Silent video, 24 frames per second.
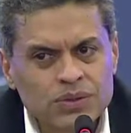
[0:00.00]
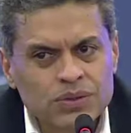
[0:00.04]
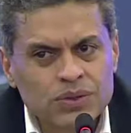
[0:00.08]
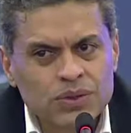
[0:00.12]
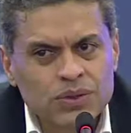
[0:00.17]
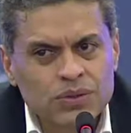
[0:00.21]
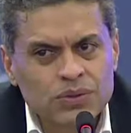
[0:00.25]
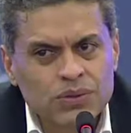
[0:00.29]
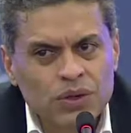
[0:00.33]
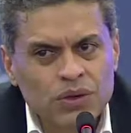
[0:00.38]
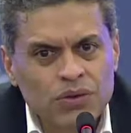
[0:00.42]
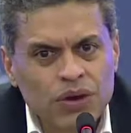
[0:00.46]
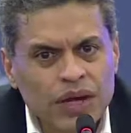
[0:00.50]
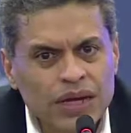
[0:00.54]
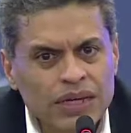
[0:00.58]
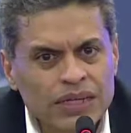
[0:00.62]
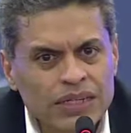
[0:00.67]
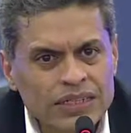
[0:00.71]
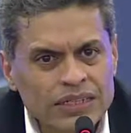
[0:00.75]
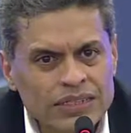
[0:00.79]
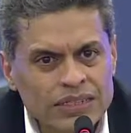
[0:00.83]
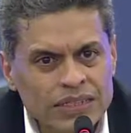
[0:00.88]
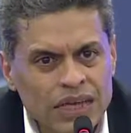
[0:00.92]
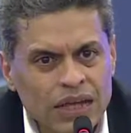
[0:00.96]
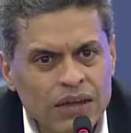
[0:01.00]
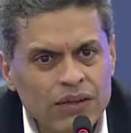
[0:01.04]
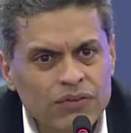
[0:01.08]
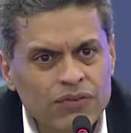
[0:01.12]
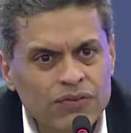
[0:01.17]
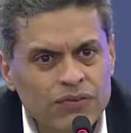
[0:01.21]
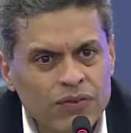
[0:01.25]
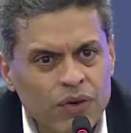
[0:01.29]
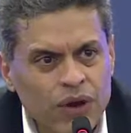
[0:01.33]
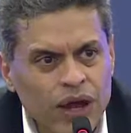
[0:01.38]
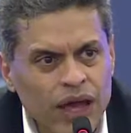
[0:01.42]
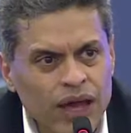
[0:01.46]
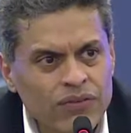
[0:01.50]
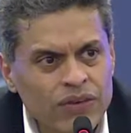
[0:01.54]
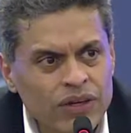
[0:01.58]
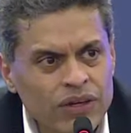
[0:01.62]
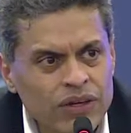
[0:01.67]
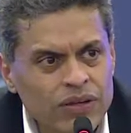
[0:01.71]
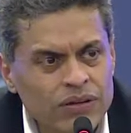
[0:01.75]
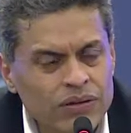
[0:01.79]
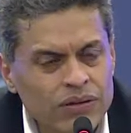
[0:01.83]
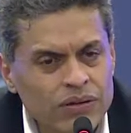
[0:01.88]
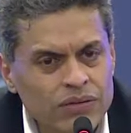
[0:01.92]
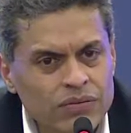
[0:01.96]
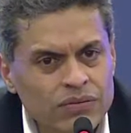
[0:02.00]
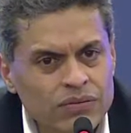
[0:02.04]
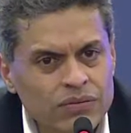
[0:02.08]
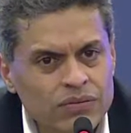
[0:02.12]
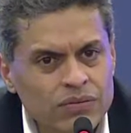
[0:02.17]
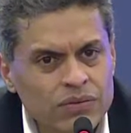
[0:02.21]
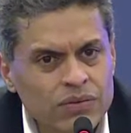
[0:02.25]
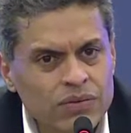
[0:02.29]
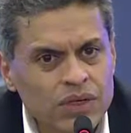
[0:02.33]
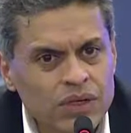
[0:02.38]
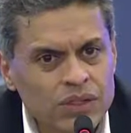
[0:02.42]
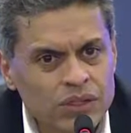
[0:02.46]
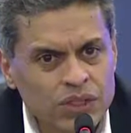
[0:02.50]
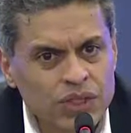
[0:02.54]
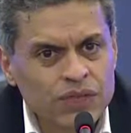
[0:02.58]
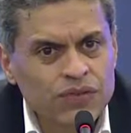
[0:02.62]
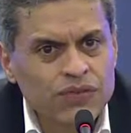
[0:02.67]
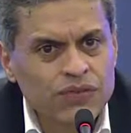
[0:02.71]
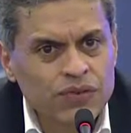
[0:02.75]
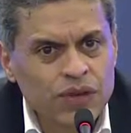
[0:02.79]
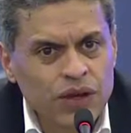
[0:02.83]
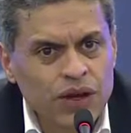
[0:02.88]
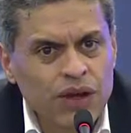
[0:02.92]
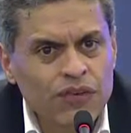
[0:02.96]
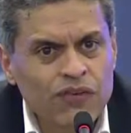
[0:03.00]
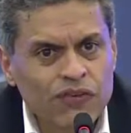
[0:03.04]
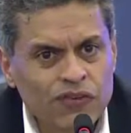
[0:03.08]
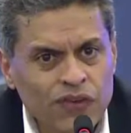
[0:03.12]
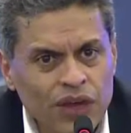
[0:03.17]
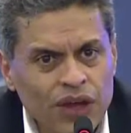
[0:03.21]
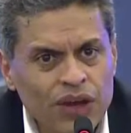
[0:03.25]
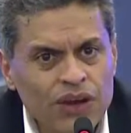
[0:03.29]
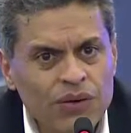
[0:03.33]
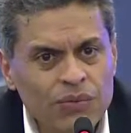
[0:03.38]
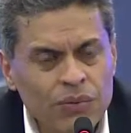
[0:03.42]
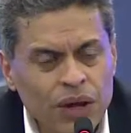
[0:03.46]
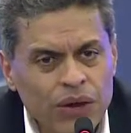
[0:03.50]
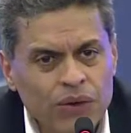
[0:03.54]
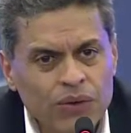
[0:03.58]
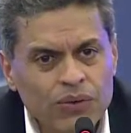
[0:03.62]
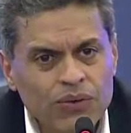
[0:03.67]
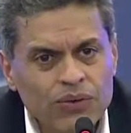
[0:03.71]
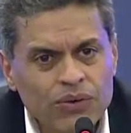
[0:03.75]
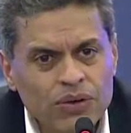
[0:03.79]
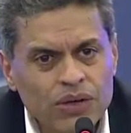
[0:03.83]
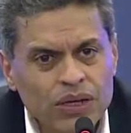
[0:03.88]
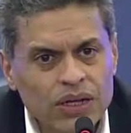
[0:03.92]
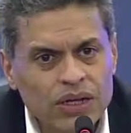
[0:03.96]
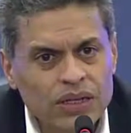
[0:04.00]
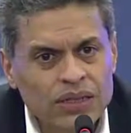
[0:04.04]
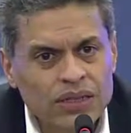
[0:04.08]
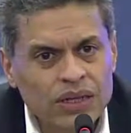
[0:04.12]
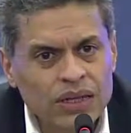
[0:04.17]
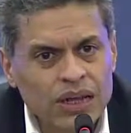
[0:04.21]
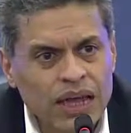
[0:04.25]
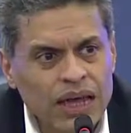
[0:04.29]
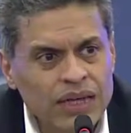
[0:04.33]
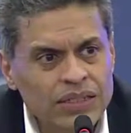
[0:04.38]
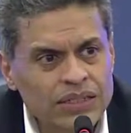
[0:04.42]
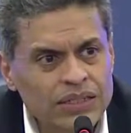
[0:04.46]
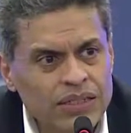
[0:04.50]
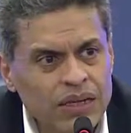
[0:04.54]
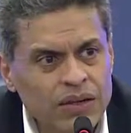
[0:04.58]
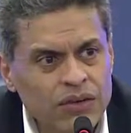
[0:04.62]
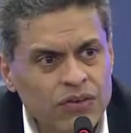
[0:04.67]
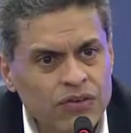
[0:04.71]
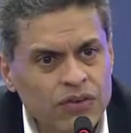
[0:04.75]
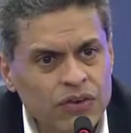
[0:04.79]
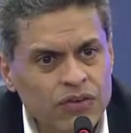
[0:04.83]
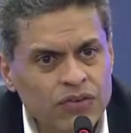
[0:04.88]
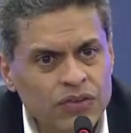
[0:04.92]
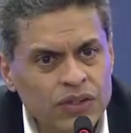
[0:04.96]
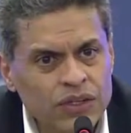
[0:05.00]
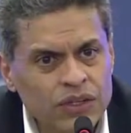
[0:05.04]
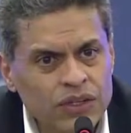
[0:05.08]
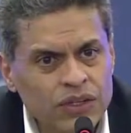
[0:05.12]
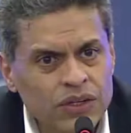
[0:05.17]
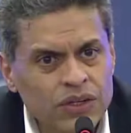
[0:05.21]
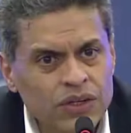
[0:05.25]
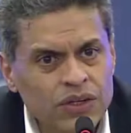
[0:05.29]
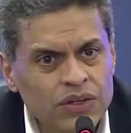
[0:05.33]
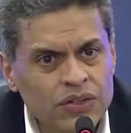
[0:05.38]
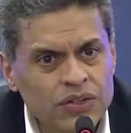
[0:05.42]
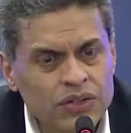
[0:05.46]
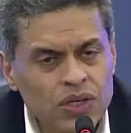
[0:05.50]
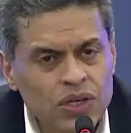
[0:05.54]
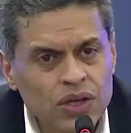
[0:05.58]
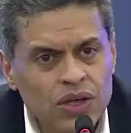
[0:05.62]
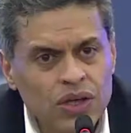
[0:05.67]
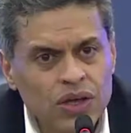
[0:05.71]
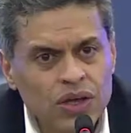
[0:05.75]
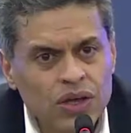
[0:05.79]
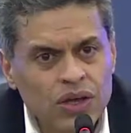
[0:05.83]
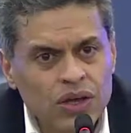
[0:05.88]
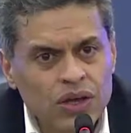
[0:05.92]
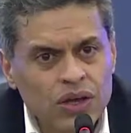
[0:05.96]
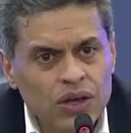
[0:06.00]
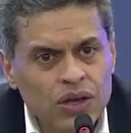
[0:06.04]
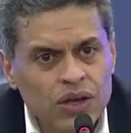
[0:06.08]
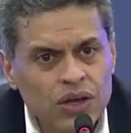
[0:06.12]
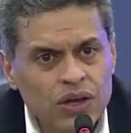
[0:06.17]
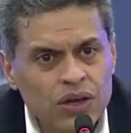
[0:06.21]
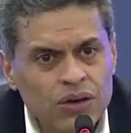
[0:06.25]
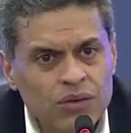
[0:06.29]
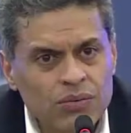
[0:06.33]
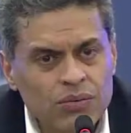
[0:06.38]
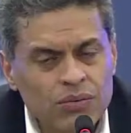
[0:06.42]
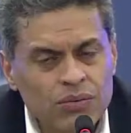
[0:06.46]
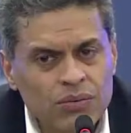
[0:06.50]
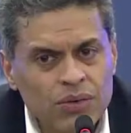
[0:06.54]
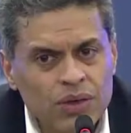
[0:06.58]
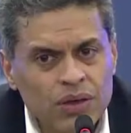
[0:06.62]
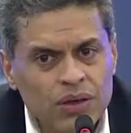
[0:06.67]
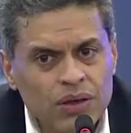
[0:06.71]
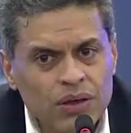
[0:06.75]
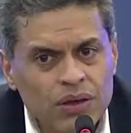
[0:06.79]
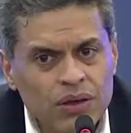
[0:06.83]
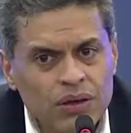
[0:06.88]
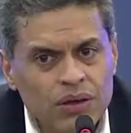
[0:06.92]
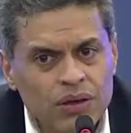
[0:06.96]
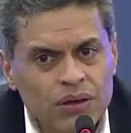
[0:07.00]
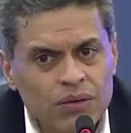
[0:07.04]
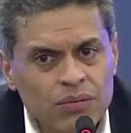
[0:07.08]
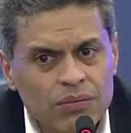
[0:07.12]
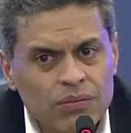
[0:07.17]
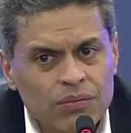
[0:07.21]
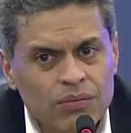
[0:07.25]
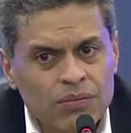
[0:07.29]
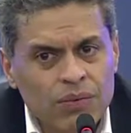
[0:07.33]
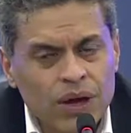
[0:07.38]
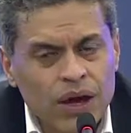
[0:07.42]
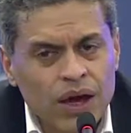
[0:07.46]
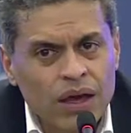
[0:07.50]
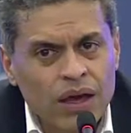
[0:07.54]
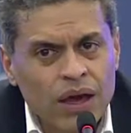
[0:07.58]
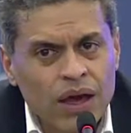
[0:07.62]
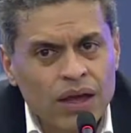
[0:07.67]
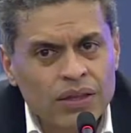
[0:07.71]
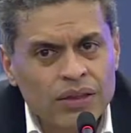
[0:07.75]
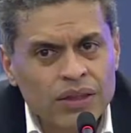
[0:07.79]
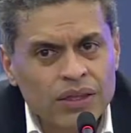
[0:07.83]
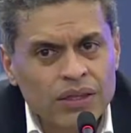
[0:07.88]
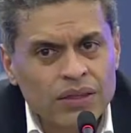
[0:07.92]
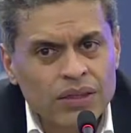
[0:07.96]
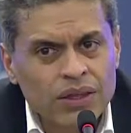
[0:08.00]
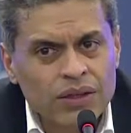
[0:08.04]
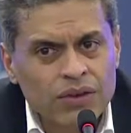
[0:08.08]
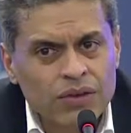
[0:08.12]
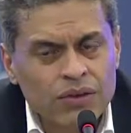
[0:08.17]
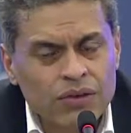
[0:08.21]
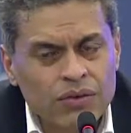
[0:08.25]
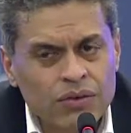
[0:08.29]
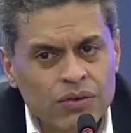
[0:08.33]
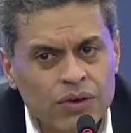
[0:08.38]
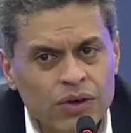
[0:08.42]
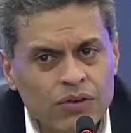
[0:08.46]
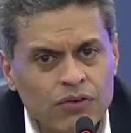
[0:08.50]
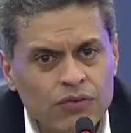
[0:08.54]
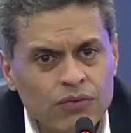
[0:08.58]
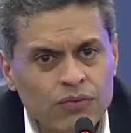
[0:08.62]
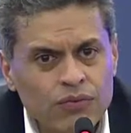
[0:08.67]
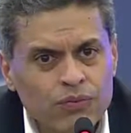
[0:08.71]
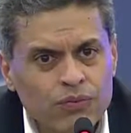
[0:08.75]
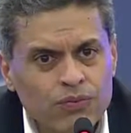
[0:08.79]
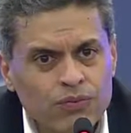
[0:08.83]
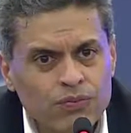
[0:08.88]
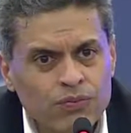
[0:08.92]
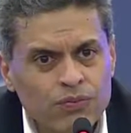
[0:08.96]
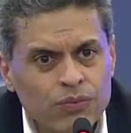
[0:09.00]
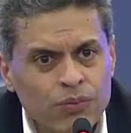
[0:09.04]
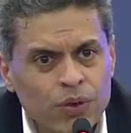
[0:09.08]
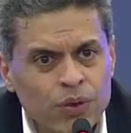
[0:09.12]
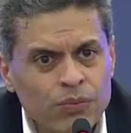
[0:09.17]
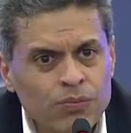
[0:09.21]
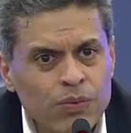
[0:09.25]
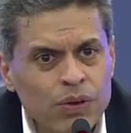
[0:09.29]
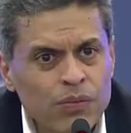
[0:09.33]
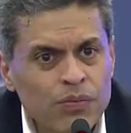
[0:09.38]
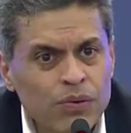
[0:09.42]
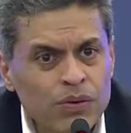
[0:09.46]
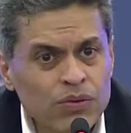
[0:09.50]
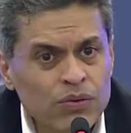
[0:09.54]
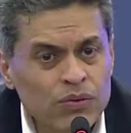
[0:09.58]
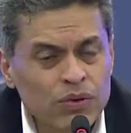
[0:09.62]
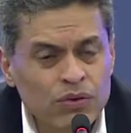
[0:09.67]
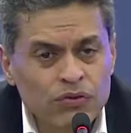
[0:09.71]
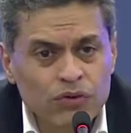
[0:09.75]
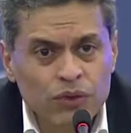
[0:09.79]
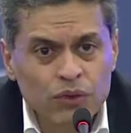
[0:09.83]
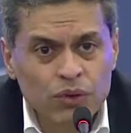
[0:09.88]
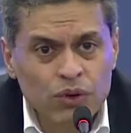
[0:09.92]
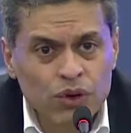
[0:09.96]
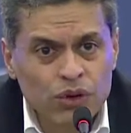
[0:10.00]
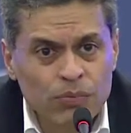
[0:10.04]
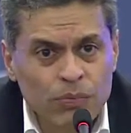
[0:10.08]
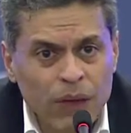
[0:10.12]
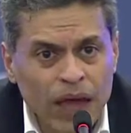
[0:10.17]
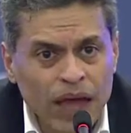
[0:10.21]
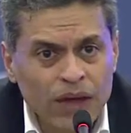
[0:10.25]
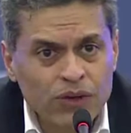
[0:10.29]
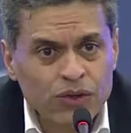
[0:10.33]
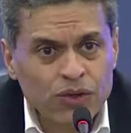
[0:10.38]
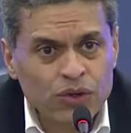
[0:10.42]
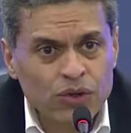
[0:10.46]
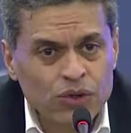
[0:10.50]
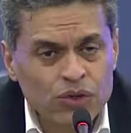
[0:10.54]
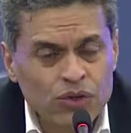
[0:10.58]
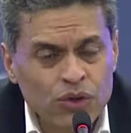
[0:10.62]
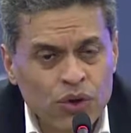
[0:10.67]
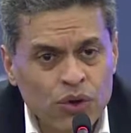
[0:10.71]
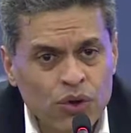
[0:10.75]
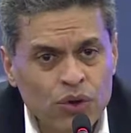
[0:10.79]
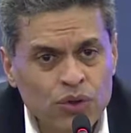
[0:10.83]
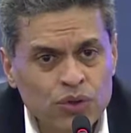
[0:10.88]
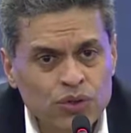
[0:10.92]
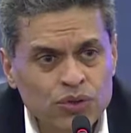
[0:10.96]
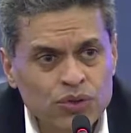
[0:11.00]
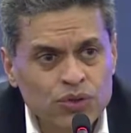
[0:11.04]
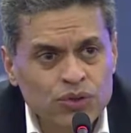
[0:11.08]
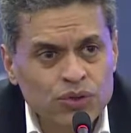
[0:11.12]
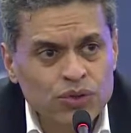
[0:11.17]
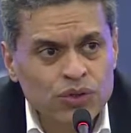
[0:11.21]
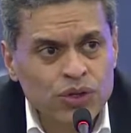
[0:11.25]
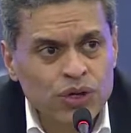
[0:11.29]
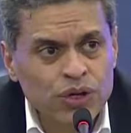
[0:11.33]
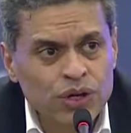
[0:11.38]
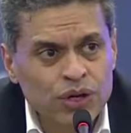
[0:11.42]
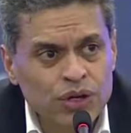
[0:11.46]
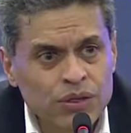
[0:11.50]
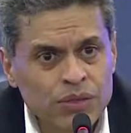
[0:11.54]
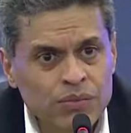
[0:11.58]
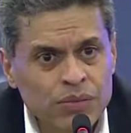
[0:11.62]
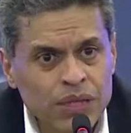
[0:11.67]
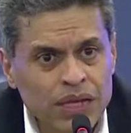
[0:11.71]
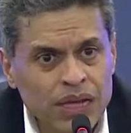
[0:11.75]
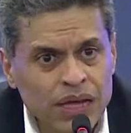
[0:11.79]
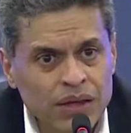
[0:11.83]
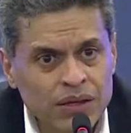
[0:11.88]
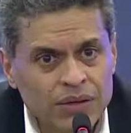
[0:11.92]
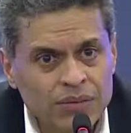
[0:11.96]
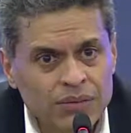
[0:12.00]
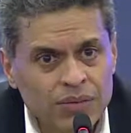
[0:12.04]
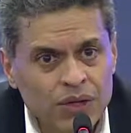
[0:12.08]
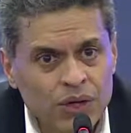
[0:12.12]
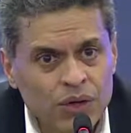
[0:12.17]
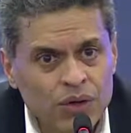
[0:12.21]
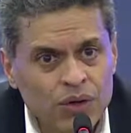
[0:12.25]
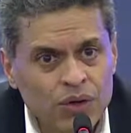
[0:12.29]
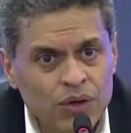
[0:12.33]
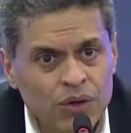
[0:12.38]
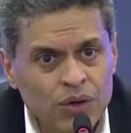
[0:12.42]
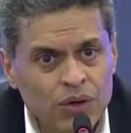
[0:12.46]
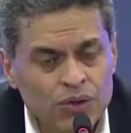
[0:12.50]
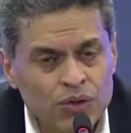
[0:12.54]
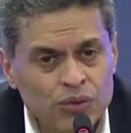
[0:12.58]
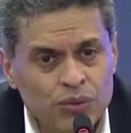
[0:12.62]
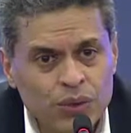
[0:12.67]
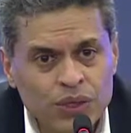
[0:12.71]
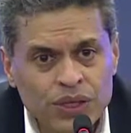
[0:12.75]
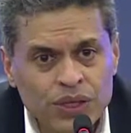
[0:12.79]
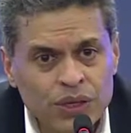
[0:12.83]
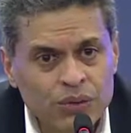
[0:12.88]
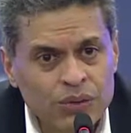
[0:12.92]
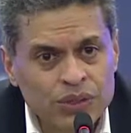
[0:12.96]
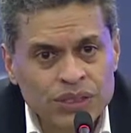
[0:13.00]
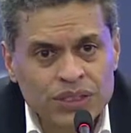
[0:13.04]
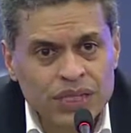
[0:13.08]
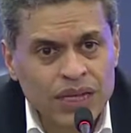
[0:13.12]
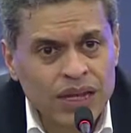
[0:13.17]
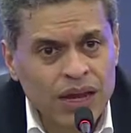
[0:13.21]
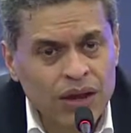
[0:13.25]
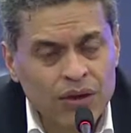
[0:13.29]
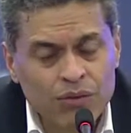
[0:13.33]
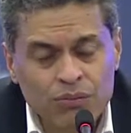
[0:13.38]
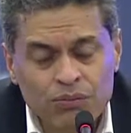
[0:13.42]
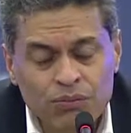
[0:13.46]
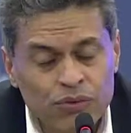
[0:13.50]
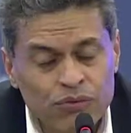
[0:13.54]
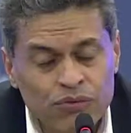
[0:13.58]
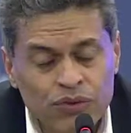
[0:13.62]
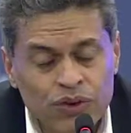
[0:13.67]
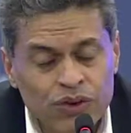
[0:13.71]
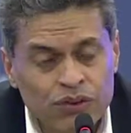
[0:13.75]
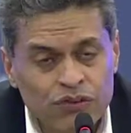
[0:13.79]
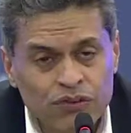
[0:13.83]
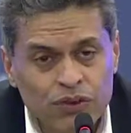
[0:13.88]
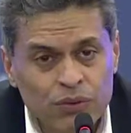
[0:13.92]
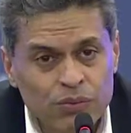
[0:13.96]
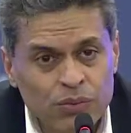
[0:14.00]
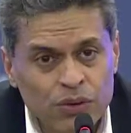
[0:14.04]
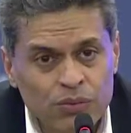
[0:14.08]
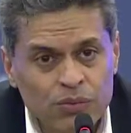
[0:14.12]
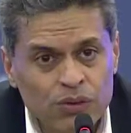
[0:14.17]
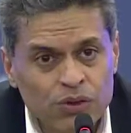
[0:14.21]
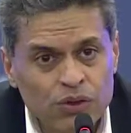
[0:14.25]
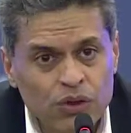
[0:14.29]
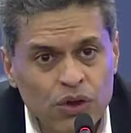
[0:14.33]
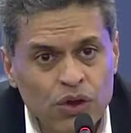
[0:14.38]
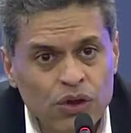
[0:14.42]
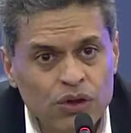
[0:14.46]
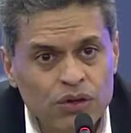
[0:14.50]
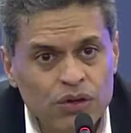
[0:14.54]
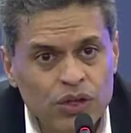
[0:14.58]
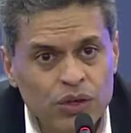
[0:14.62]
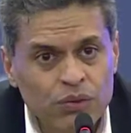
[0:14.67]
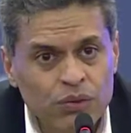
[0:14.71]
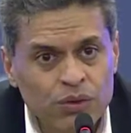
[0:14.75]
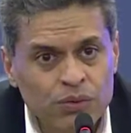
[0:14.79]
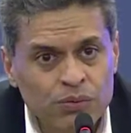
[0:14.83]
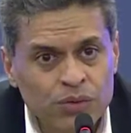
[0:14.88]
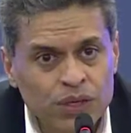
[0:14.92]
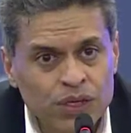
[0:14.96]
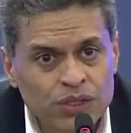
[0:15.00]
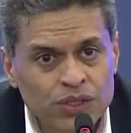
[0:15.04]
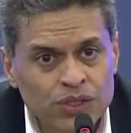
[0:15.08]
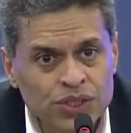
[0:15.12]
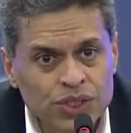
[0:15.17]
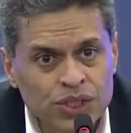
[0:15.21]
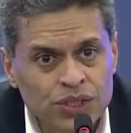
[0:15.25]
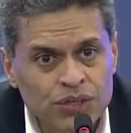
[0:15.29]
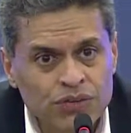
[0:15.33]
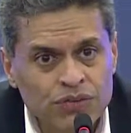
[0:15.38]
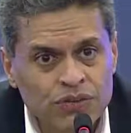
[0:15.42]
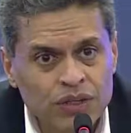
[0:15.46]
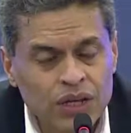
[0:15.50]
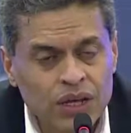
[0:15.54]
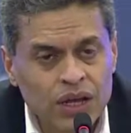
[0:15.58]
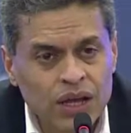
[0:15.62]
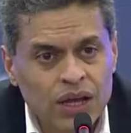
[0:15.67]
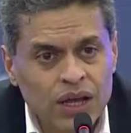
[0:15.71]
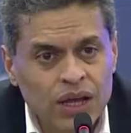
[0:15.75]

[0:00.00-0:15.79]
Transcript: to credit itself for having achieved a fair amount in the last 10 or 15 years. Um, I, I, think that if when people, if you look back to those goals, uh, the Millennium Goal goals, when they were set out, very few people thought they would be achieved.